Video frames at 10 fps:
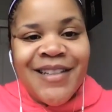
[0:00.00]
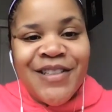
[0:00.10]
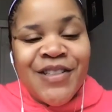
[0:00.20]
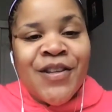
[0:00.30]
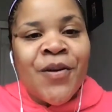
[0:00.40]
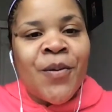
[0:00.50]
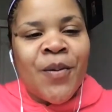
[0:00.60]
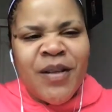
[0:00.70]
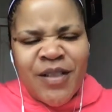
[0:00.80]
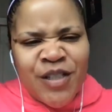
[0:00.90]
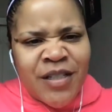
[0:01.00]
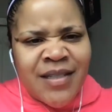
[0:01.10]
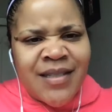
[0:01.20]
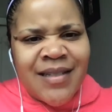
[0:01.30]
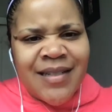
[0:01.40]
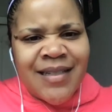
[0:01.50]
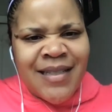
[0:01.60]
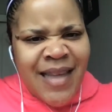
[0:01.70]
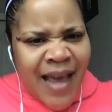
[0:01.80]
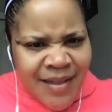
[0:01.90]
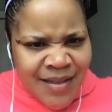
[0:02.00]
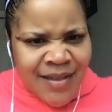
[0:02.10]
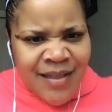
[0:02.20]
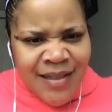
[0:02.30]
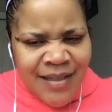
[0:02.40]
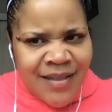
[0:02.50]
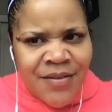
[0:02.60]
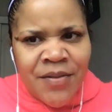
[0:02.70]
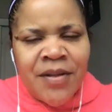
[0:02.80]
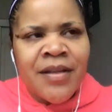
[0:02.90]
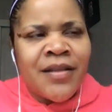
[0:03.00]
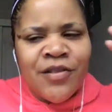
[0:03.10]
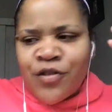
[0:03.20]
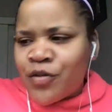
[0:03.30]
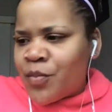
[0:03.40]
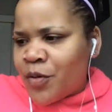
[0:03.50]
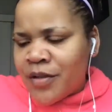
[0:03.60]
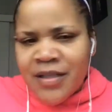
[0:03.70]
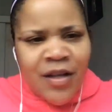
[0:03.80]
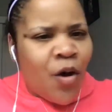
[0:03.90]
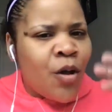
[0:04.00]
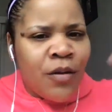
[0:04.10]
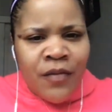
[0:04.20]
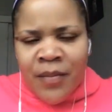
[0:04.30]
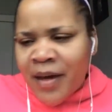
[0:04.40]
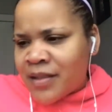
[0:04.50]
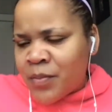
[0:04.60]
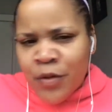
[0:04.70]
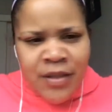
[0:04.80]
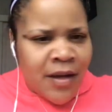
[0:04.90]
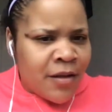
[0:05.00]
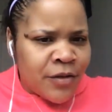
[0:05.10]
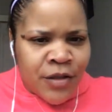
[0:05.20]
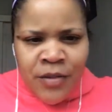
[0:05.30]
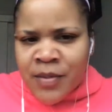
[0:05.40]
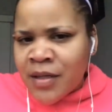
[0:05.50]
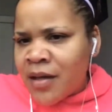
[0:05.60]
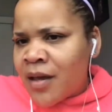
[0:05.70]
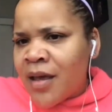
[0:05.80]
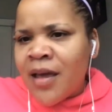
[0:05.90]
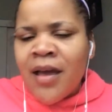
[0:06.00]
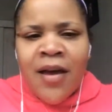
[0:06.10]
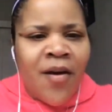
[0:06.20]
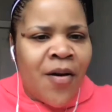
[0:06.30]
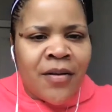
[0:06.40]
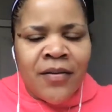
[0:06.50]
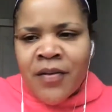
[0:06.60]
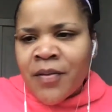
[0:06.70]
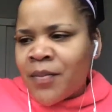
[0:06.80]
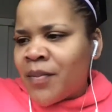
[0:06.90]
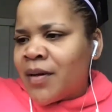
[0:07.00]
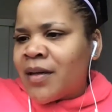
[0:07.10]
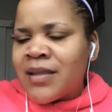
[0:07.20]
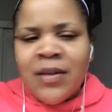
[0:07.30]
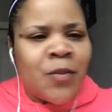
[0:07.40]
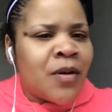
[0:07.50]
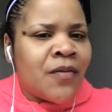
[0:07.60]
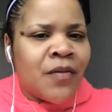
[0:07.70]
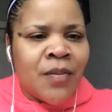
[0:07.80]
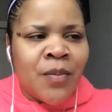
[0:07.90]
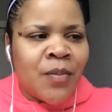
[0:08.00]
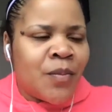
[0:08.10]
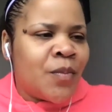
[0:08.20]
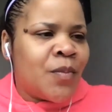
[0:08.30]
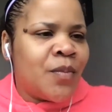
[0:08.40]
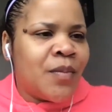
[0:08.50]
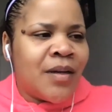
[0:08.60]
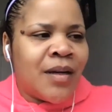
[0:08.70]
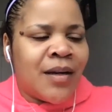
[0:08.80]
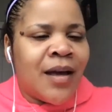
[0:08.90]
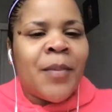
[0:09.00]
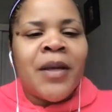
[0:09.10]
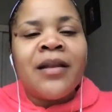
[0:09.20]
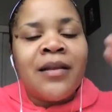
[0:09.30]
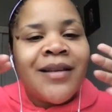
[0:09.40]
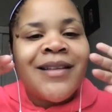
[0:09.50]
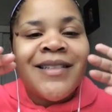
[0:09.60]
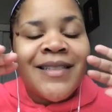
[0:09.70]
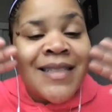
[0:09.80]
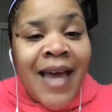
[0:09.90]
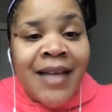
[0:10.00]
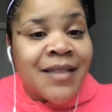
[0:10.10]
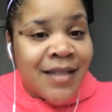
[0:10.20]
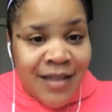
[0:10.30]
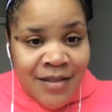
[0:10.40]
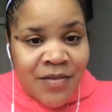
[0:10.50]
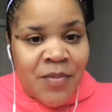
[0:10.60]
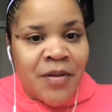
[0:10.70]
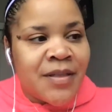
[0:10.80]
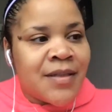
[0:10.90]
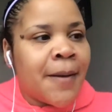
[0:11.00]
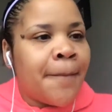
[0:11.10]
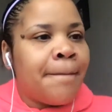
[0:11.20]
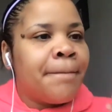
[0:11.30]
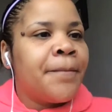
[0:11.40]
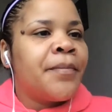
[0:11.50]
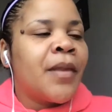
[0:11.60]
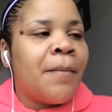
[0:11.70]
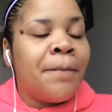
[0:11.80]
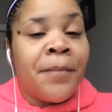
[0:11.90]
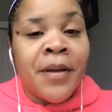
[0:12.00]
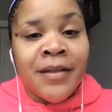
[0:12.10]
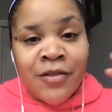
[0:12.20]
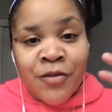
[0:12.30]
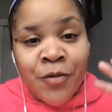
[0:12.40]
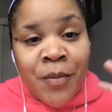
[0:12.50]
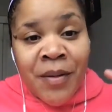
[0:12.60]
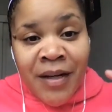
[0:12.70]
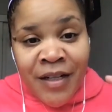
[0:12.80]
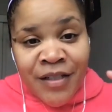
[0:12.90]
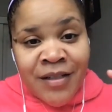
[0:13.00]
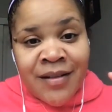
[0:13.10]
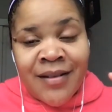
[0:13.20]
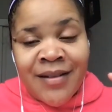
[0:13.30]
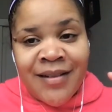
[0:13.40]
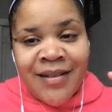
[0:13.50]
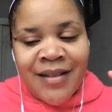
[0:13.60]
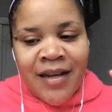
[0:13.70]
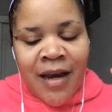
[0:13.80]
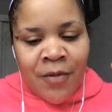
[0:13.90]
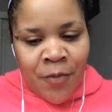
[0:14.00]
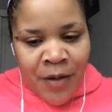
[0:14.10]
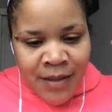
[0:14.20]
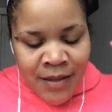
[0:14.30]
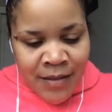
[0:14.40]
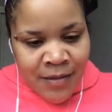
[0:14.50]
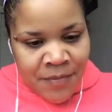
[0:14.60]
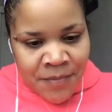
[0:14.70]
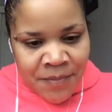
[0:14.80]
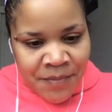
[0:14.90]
so just dazzling sports. All of them had sports scholarships. All of them, so one of them, uh, I mean, dazzling in sports, but discrimination and racism.